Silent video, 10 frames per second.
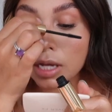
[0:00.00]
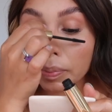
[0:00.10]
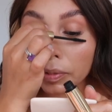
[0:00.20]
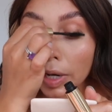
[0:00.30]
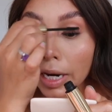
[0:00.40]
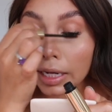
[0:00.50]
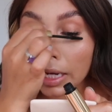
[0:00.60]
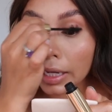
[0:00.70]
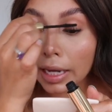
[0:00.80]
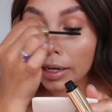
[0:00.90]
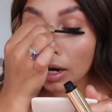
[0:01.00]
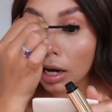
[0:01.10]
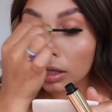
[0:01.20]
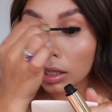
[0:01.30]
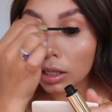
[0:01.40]
separating and
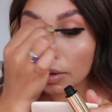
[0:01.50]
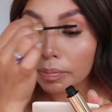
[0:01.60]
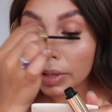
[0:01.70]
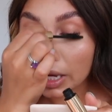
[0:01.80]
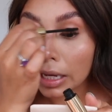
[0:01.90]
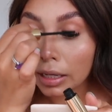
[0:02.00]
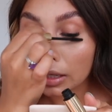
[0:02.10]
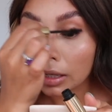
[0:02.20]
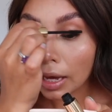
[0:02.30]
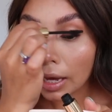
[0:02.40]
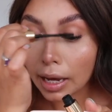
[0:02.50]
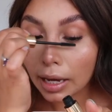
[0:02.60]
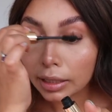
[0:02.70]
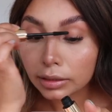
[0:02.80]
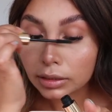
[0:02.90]
not clumping,
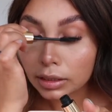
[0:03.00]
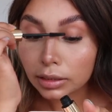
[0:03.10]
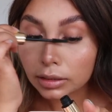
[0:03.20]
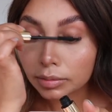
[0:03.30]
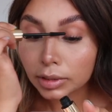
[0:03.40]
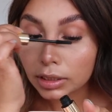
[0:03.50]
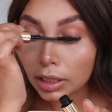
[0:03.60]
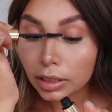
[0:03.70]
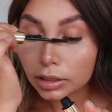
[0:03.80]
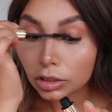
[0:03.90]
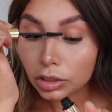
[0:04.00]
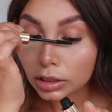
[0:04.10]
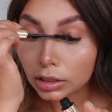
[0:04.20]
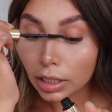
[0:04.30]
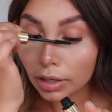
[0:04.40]
and this mascara is
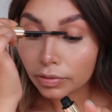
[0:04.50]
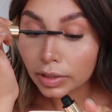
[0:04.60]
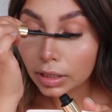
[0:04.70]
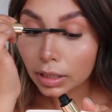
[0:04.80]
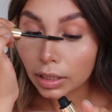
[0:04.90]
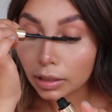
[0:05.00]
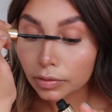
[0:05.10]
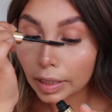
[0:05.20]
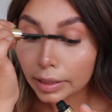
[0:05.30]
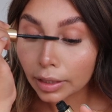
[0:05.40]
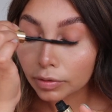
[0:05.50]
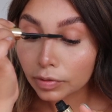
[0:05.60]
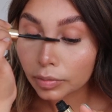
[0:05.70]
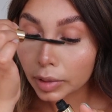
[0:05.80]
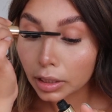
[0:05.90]
just everything right now
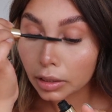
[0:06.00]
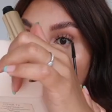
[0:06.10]
for me.